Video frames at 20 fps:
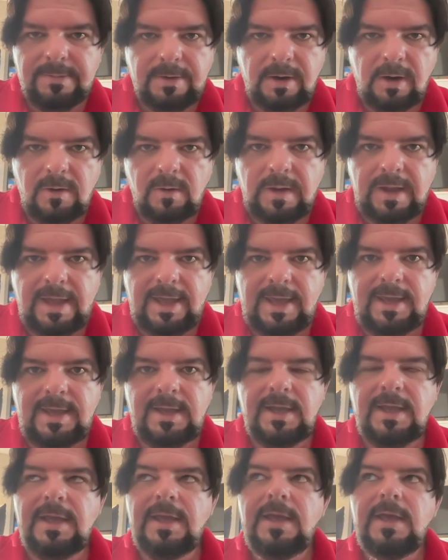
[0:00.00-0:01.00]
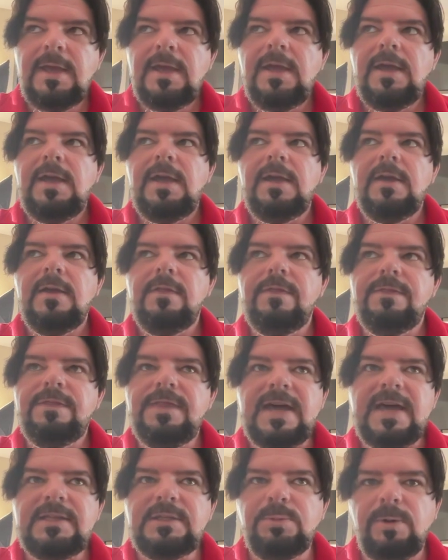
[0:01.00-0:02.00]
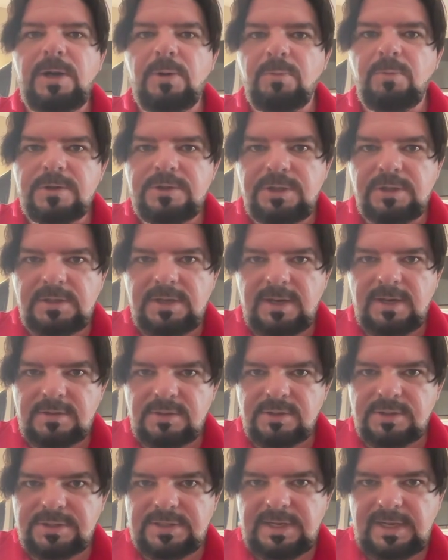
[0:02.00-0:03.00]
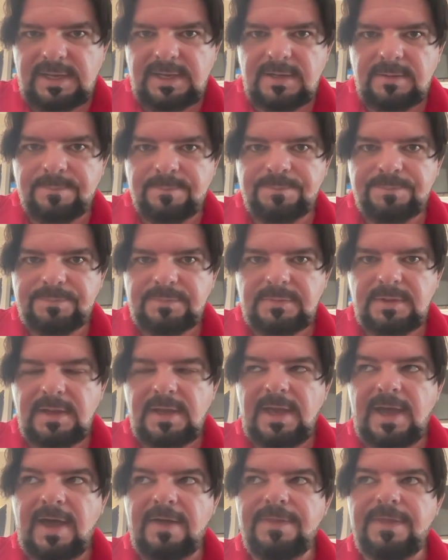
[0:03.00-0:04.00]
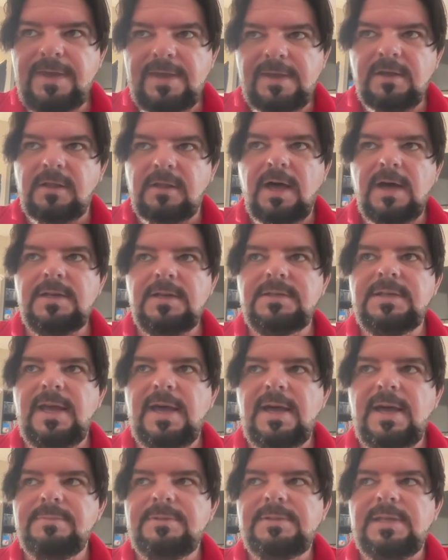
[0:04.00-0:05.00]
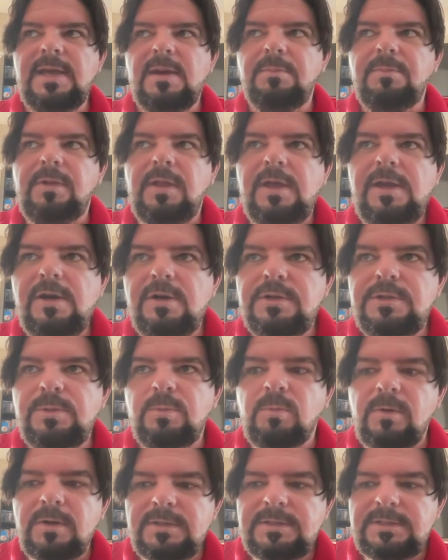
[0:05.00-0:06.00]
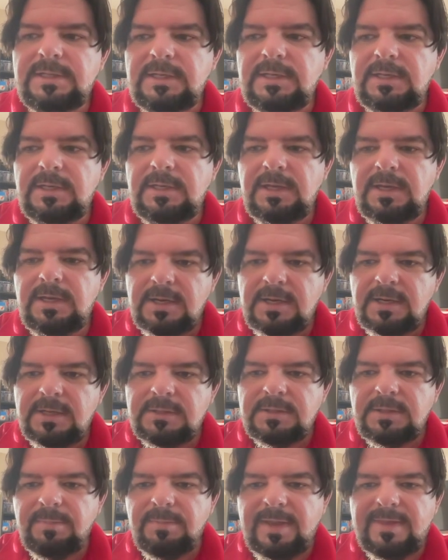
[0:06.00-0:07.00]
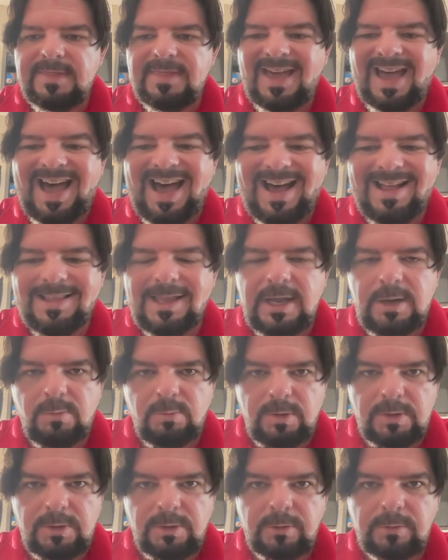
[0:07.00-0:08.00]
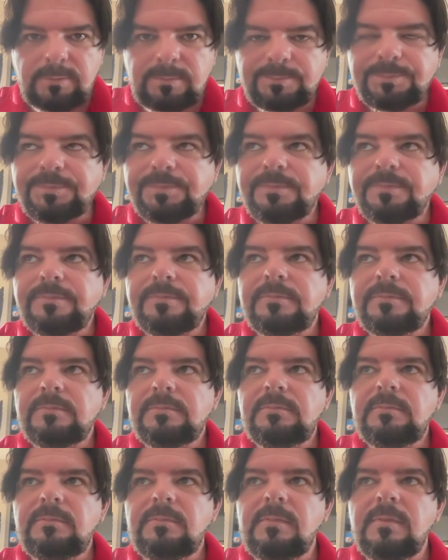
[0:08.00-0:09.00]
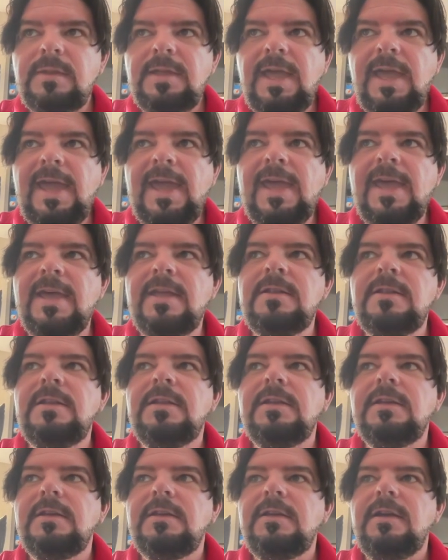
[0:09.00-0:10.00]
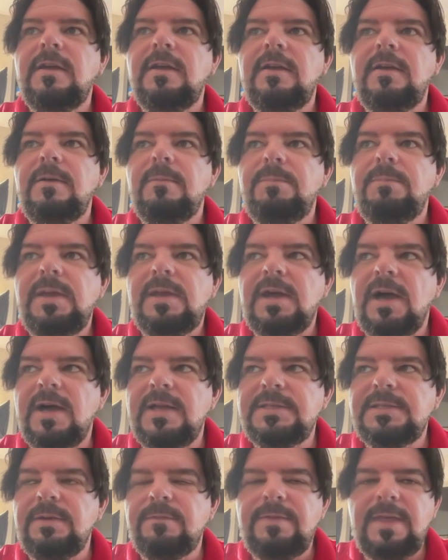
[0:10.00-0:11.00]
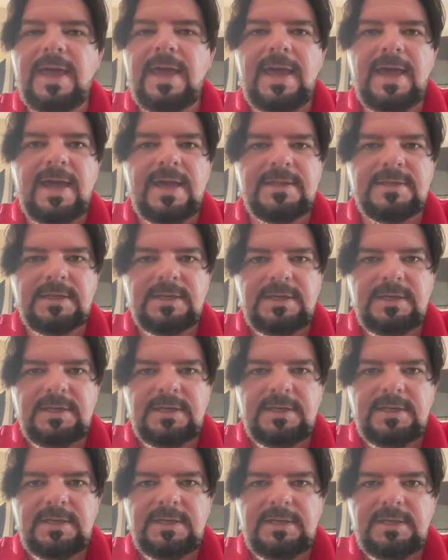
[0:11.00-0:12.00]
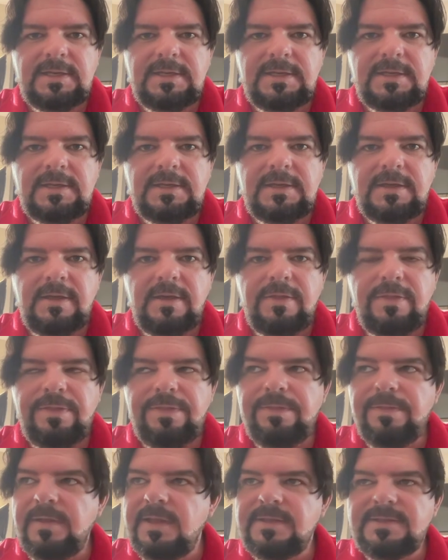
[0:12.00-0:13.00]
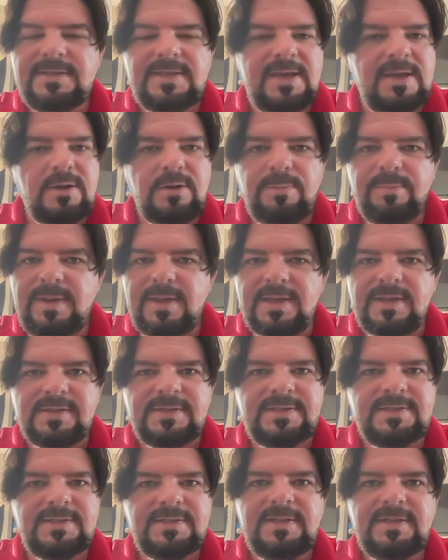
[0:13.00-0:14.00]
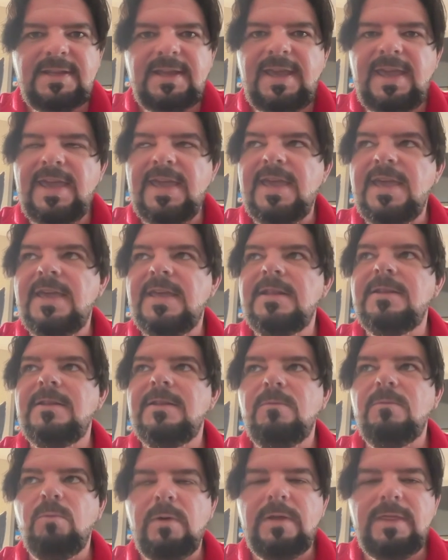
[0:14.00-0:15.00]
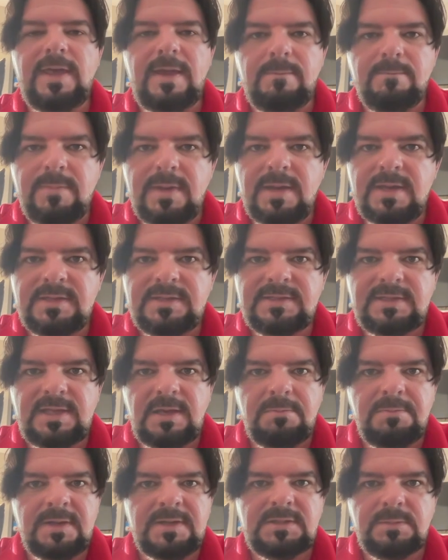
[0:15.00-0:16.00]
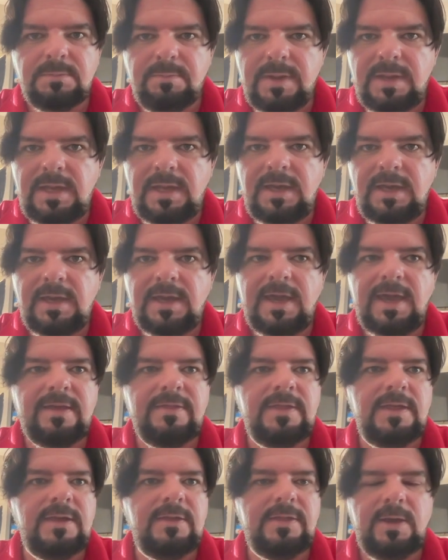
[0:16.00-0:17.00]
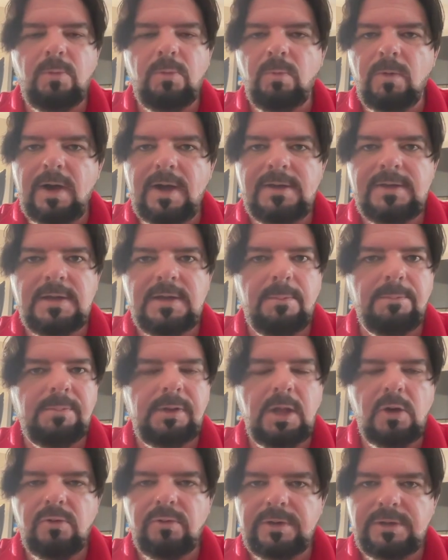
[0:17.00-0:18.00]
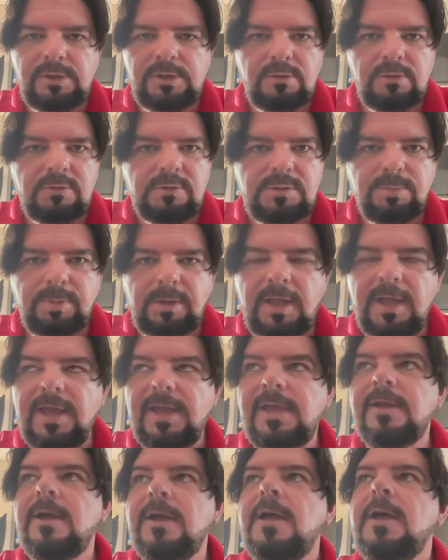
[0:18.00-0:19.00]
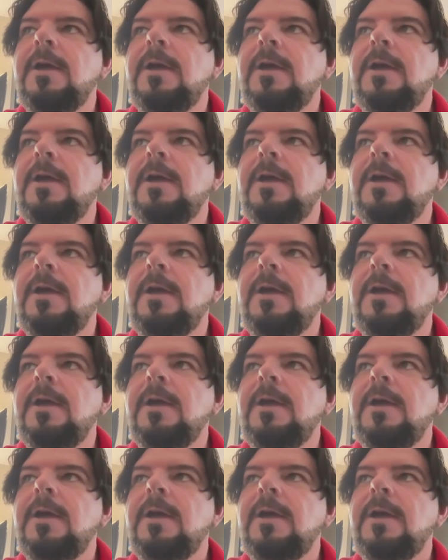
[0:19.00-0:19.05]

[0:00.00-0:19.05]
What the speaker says: Okay, that's what I want you to understand. I think a lot of times that players want to make the highlight reel, and because of that, it's hit or miss. And when they miss big, and then they wind up blowing a huge play.